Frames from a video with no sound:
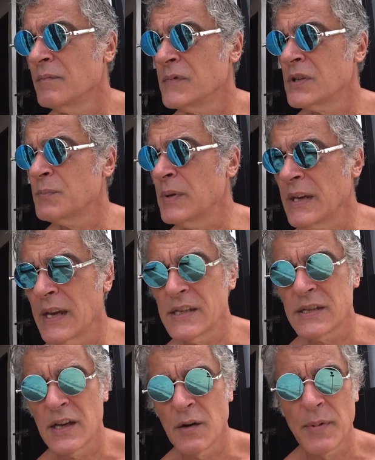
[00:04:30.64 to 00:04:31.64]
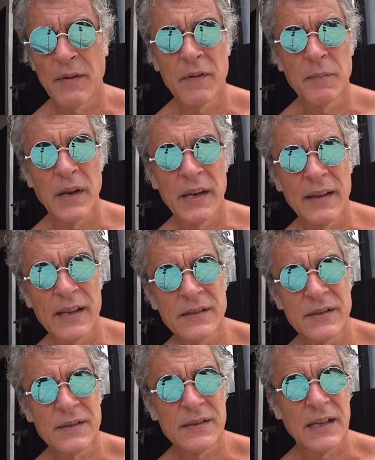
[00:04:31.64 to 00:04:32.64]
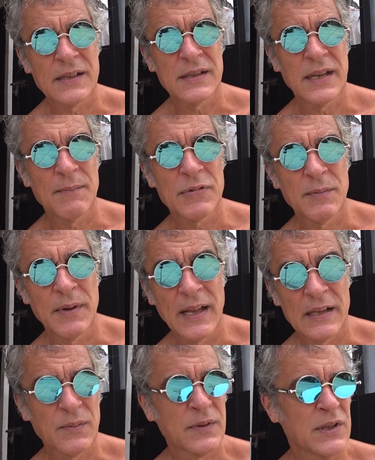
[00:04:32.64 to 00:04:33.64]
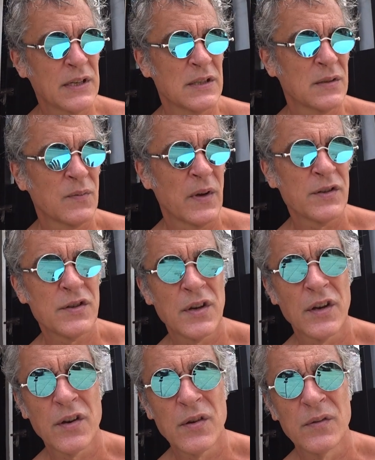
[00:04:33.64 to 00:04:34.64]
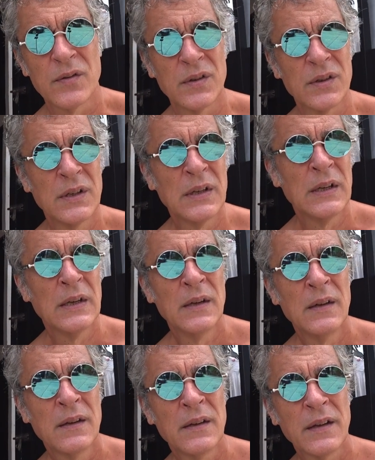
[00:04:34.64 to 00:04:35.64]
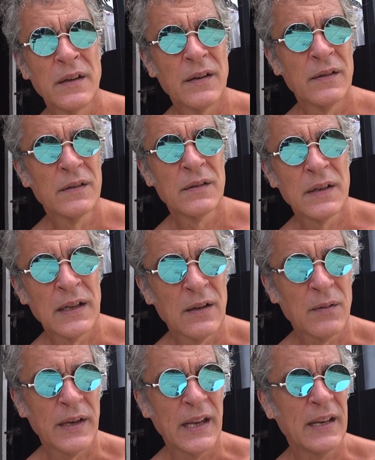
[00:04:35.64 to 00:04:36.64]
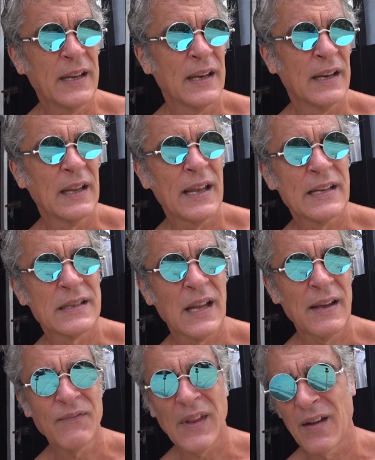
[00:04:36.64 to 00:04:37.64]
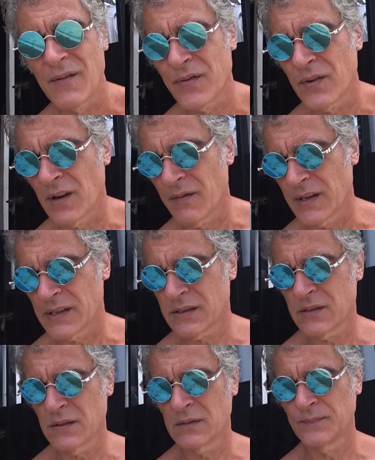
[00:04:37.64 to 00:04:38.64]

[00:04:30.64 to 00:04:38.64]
just be nice and help everybody. That seems to be that's what Jesus wants you to do. You know, and look what He did. He laid His life down for all of us. So